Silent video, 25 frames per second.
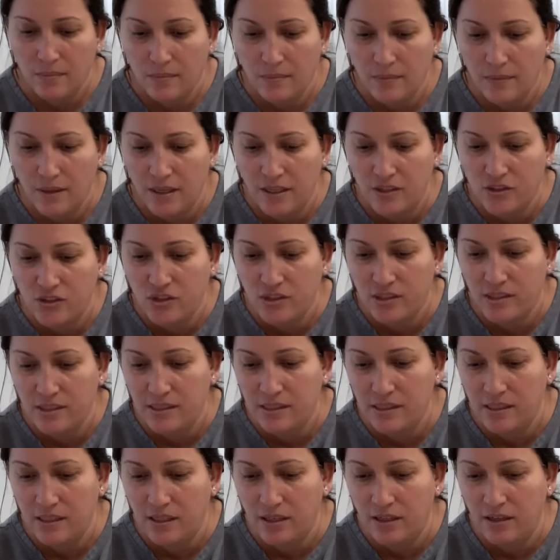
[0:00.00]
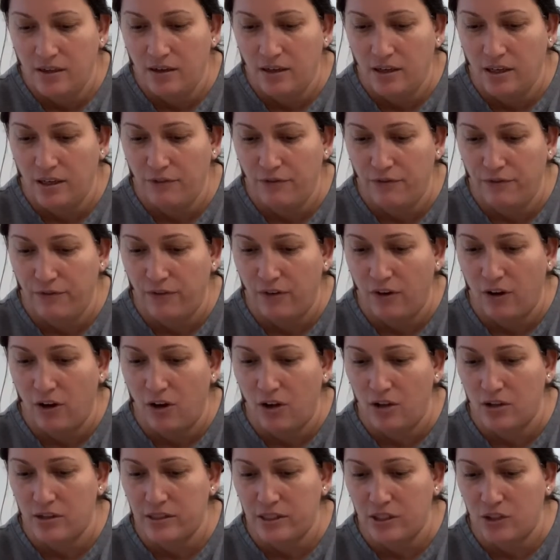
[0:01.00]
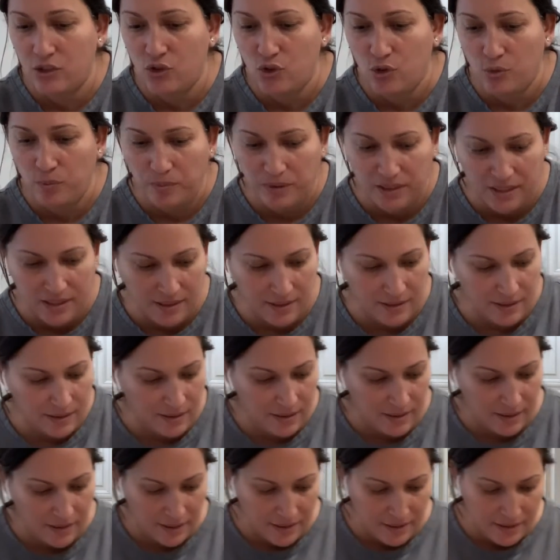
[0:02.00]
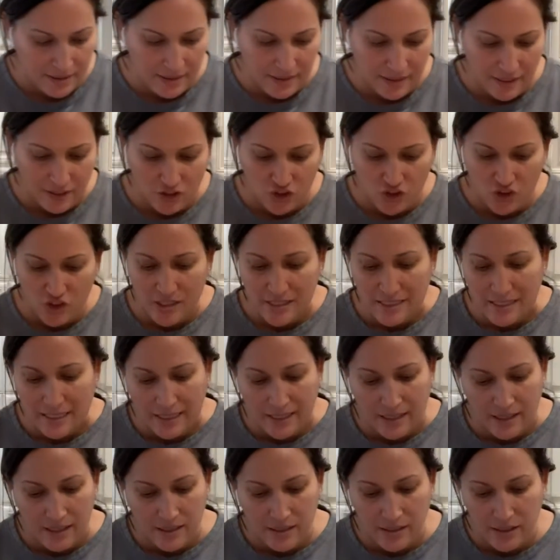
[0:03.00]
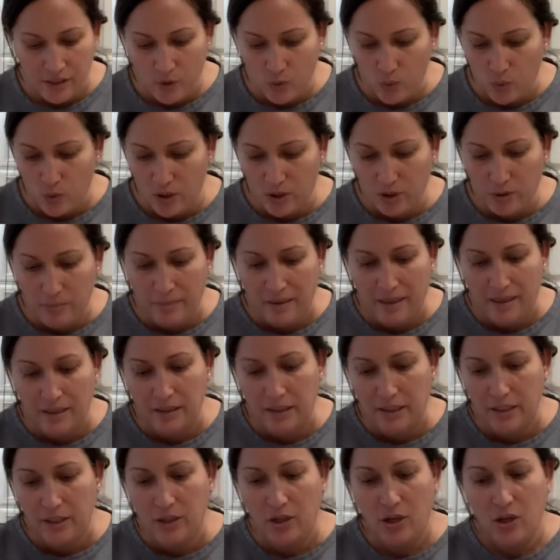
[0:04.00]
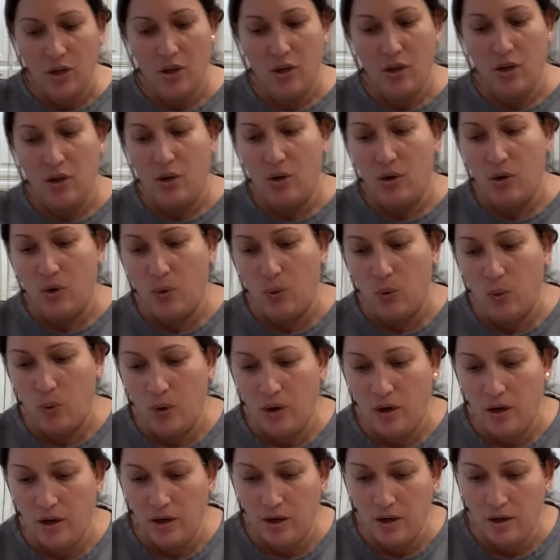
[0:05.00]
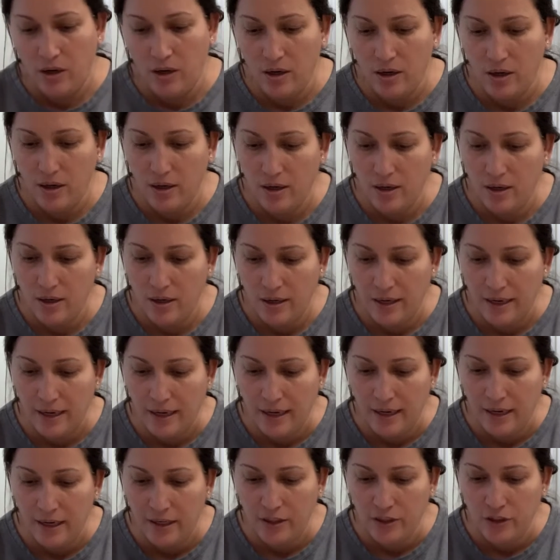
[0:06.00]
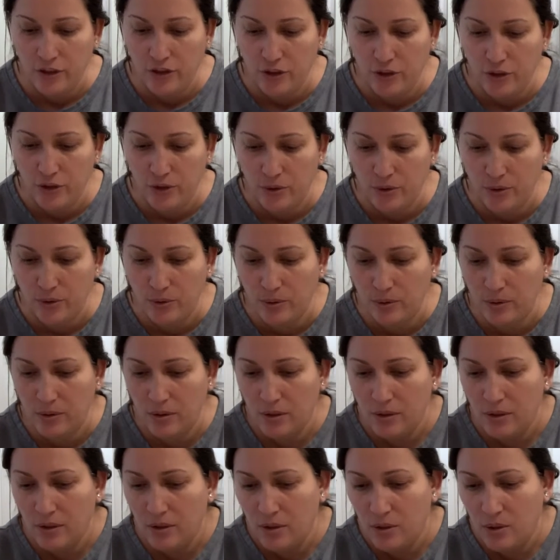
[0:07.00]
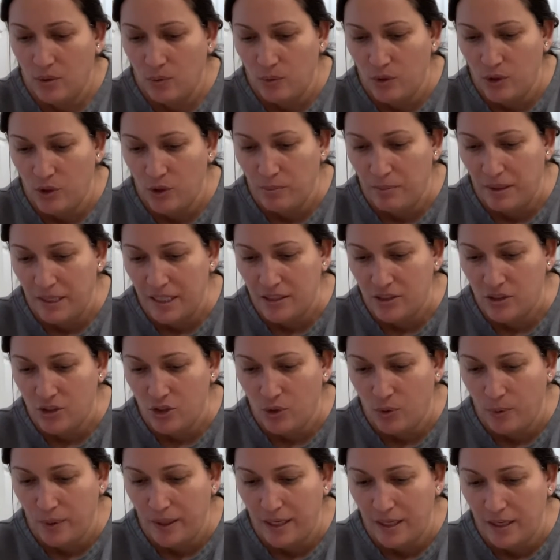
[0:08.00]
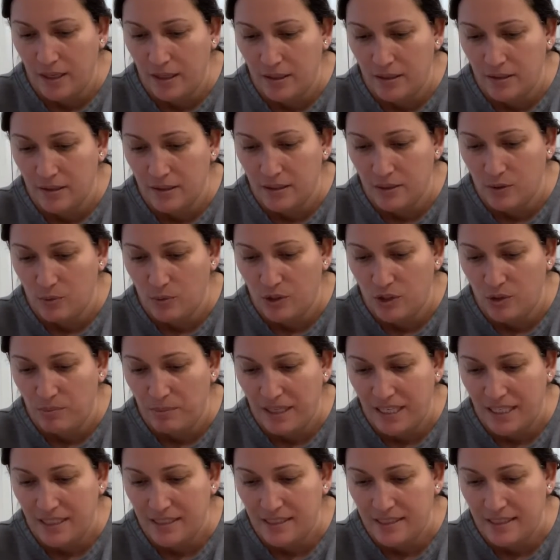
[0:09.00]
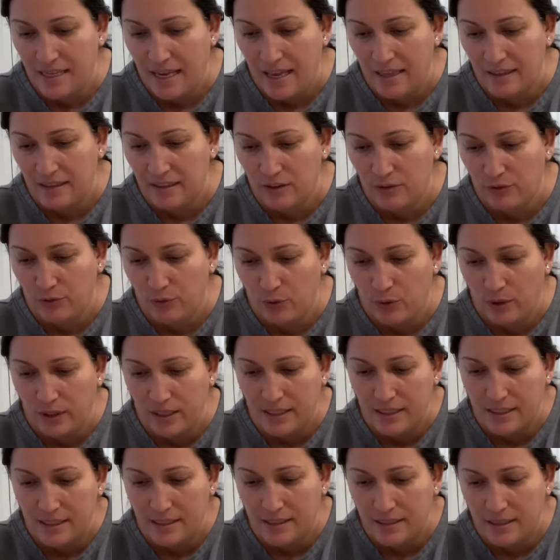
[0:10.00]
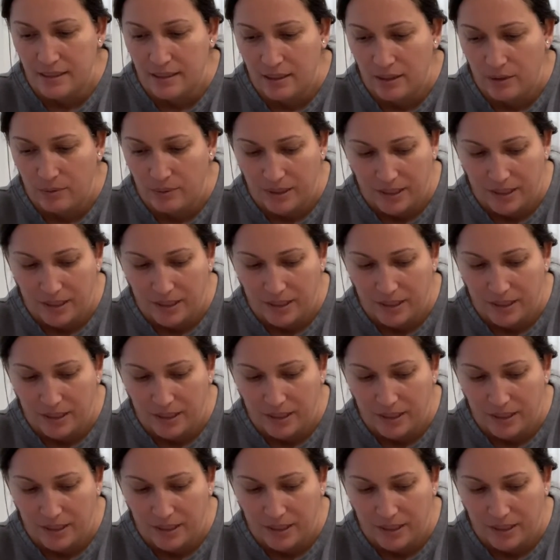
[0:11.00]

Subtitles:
As you can see here, it falls into pieces. That's it, just like cutting a watermelon or a honeydew. When you make squares, when you make a salad for it, there we